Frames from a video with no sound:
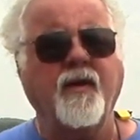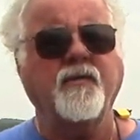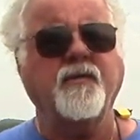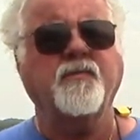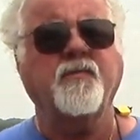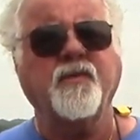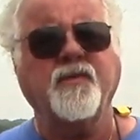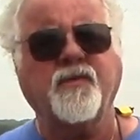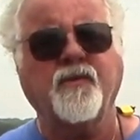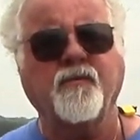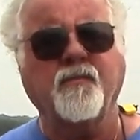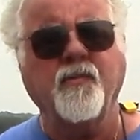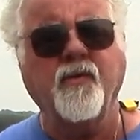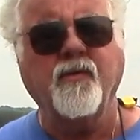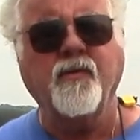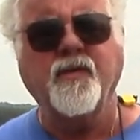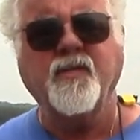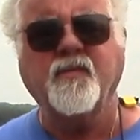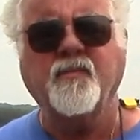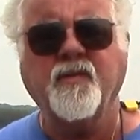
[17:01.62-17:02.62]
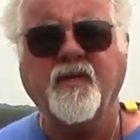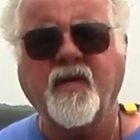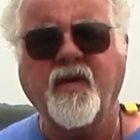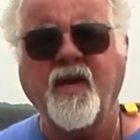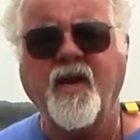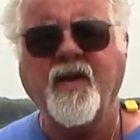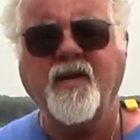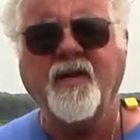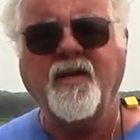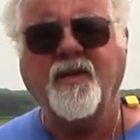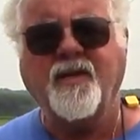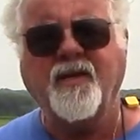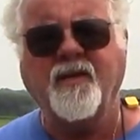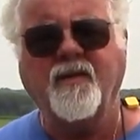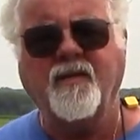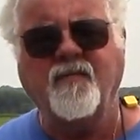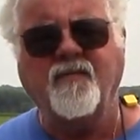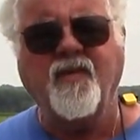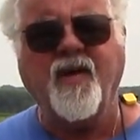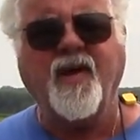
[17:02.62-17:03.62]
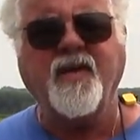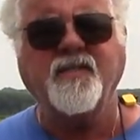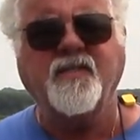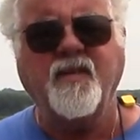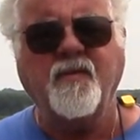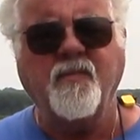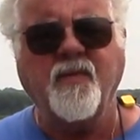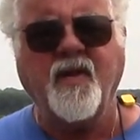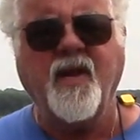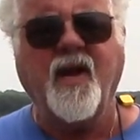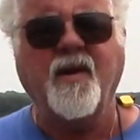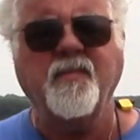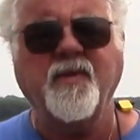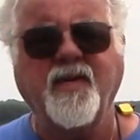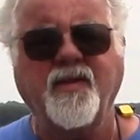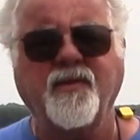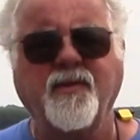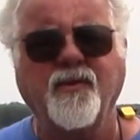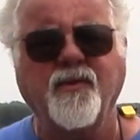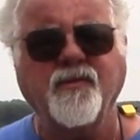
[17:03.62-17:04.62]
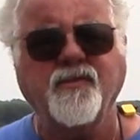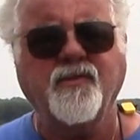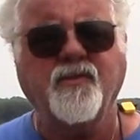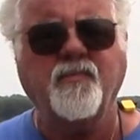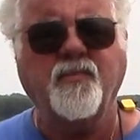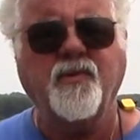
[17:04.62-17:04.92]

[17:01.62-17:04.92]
was Mister Murray's mechanic and advised him on how many turns to